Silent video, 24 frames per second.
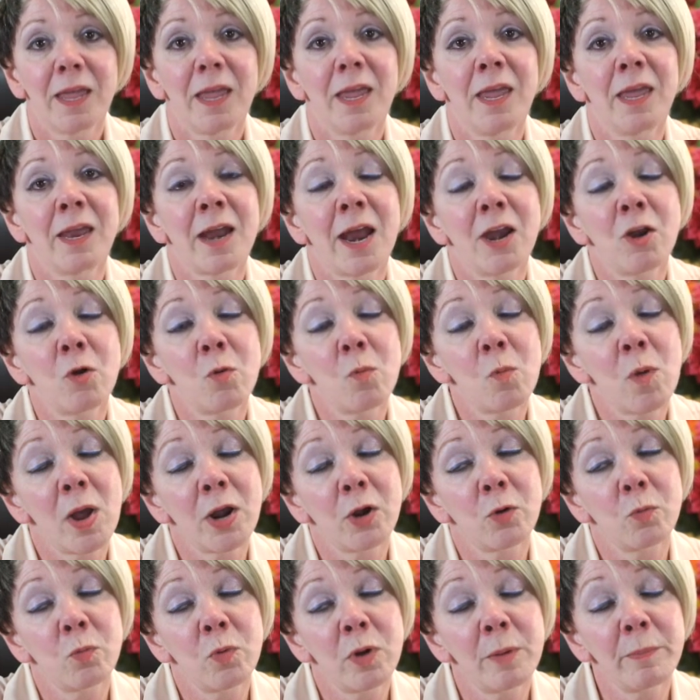And I don't want
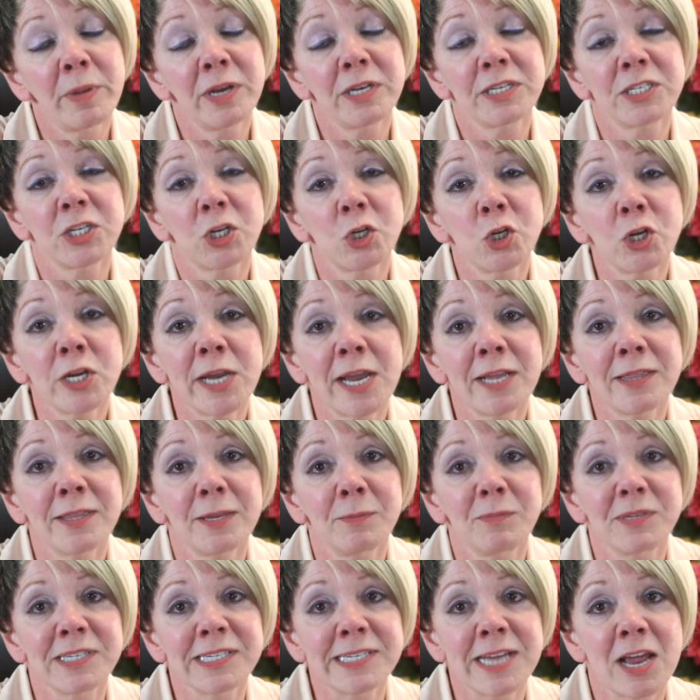a woman to look at
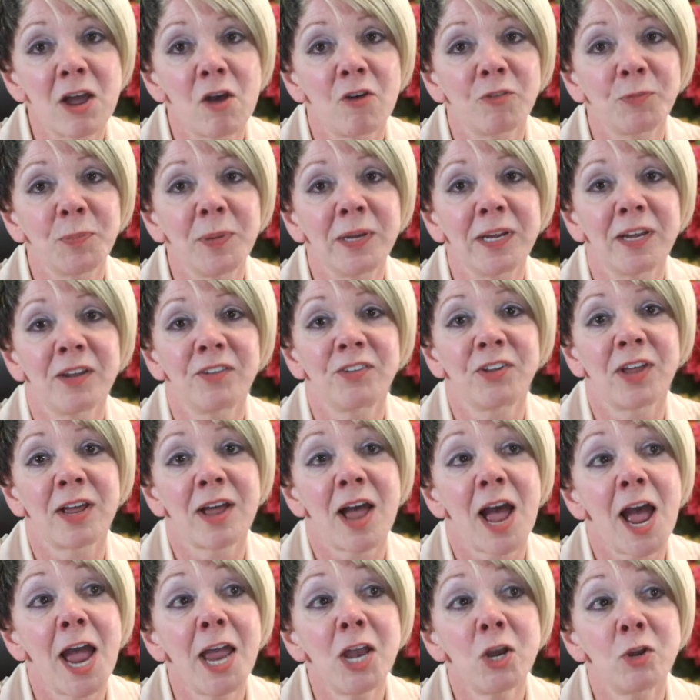themselves, because
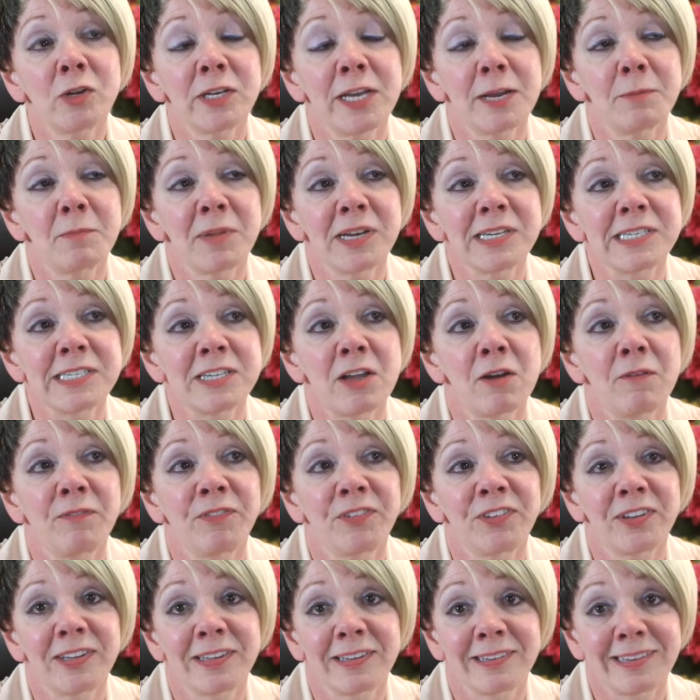I looked at myself
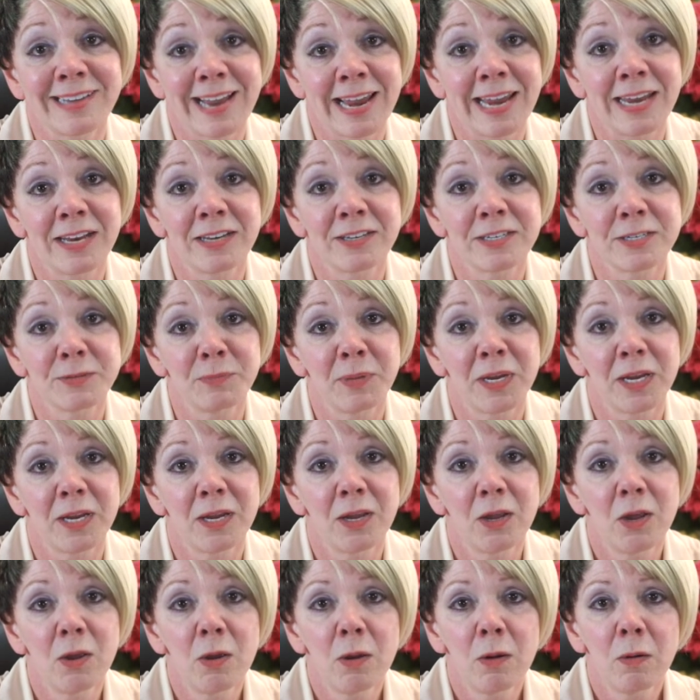saying to me,
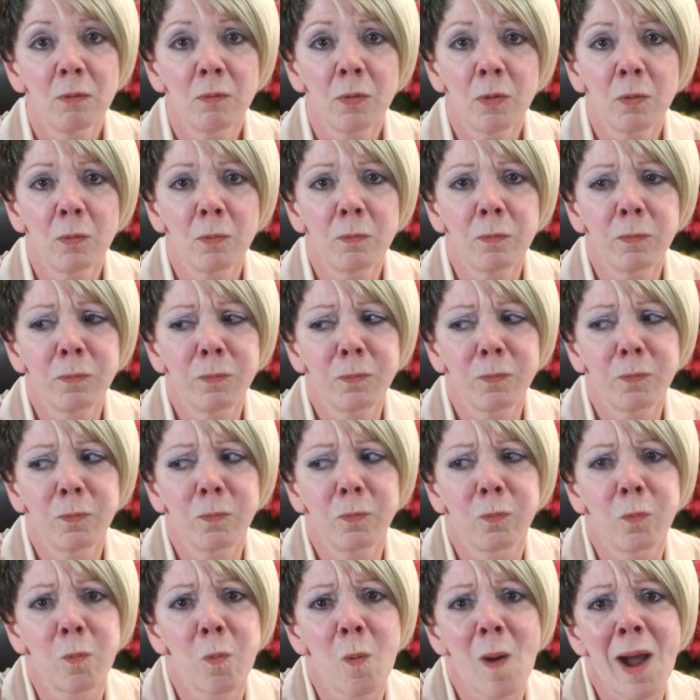well,
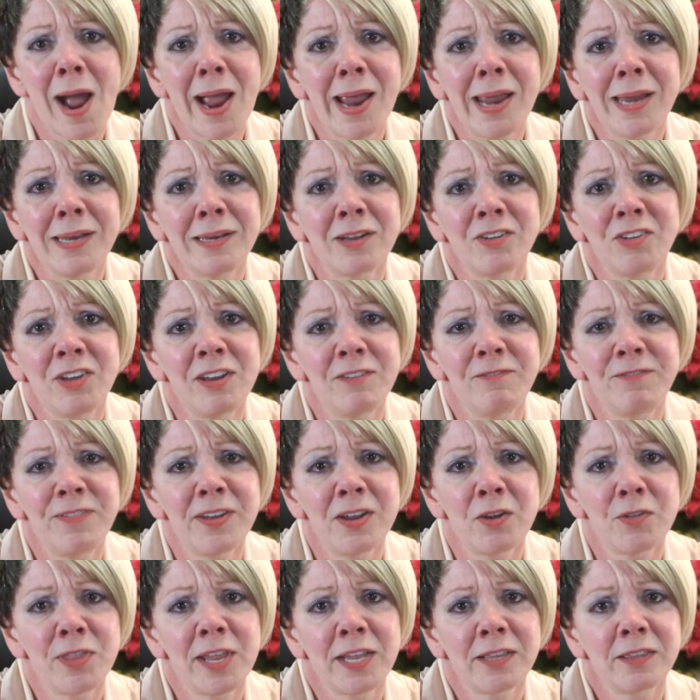why does he
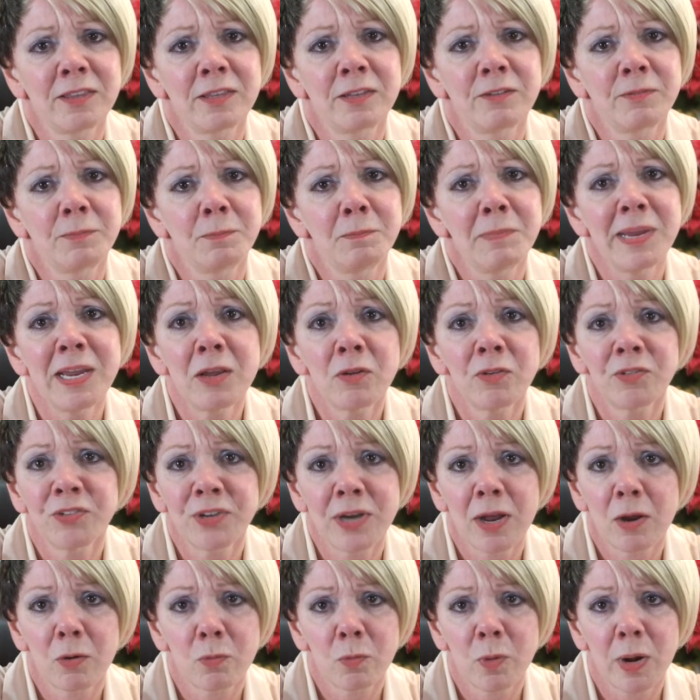feel that the meal's
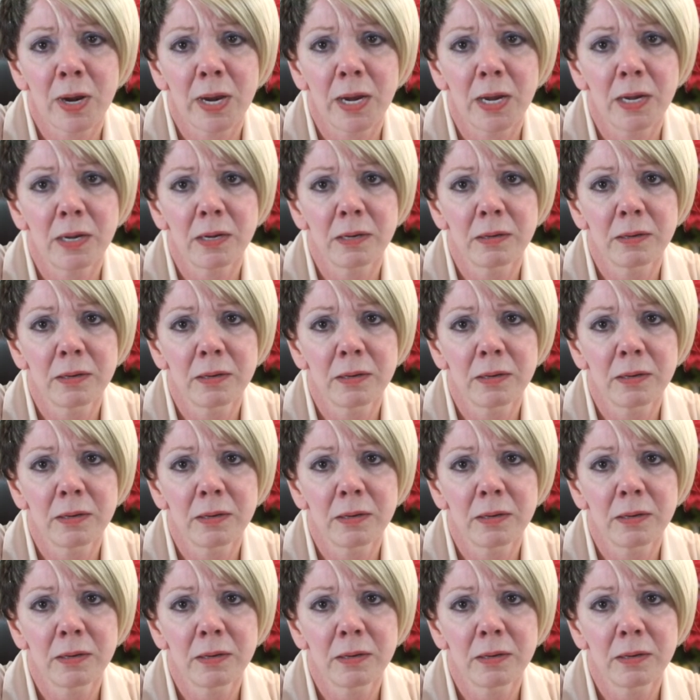not right?